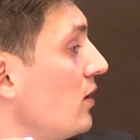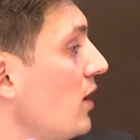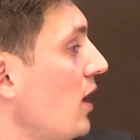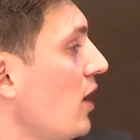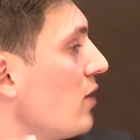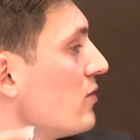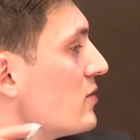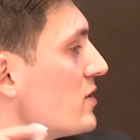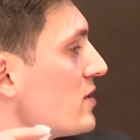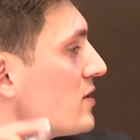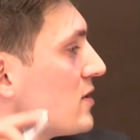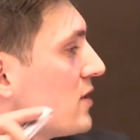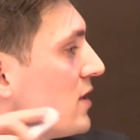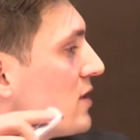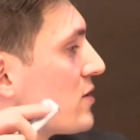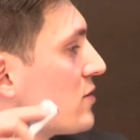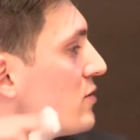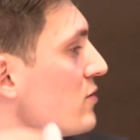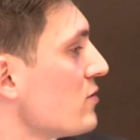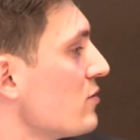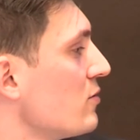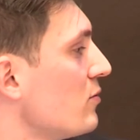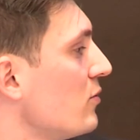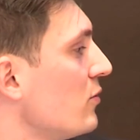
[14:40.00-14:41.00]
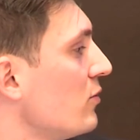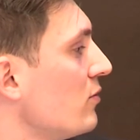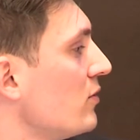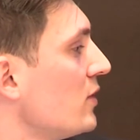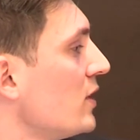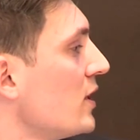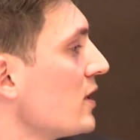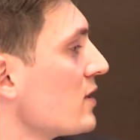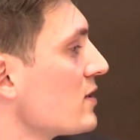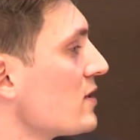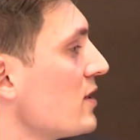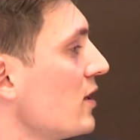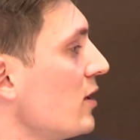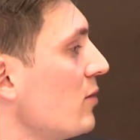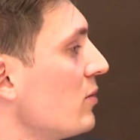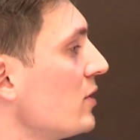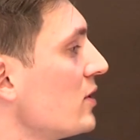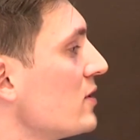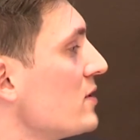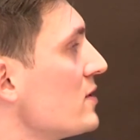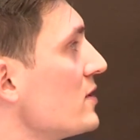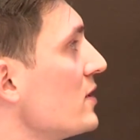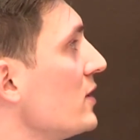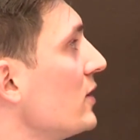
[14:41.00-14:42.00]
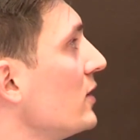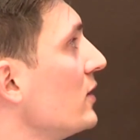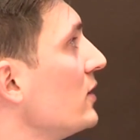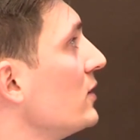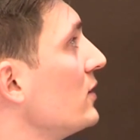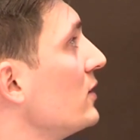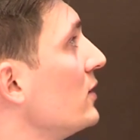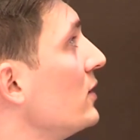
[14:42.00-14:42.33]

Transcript: I'll just ask you to move the next slide, please. Yeah.